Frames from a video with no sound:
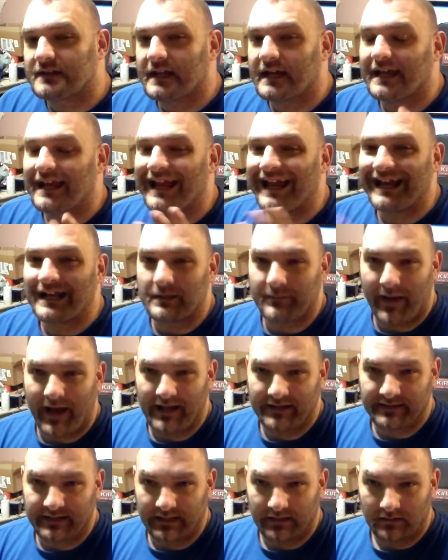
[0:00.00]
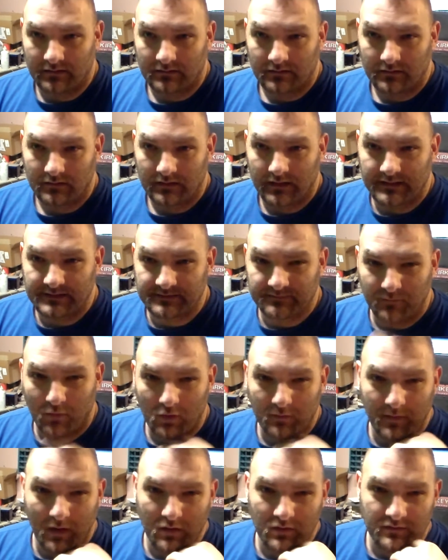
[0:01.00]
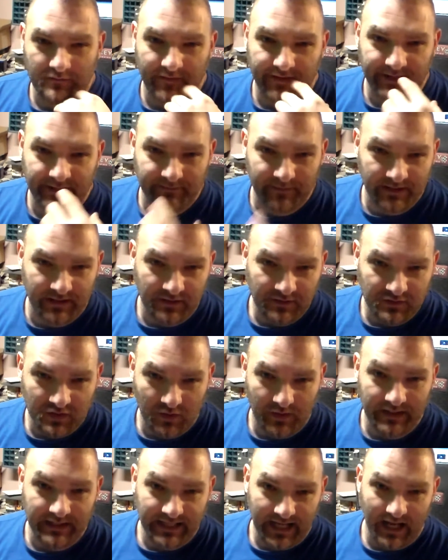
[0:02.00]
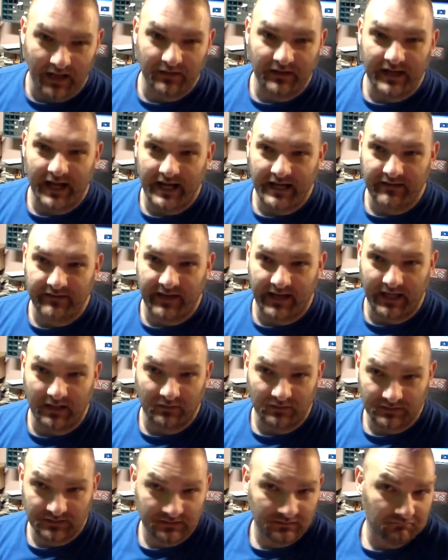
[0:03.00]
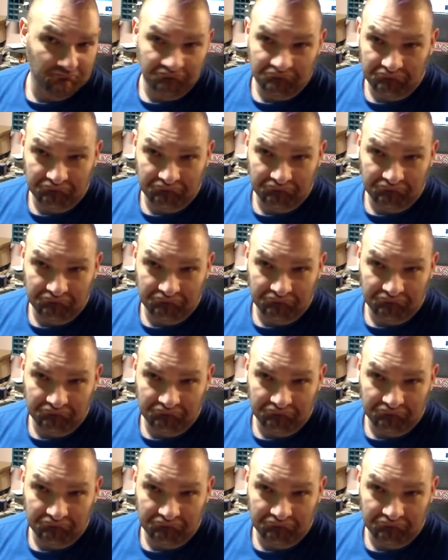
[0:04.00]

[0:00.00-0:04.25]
thing and a bad thing. It's more motivating me to do it now than anything else.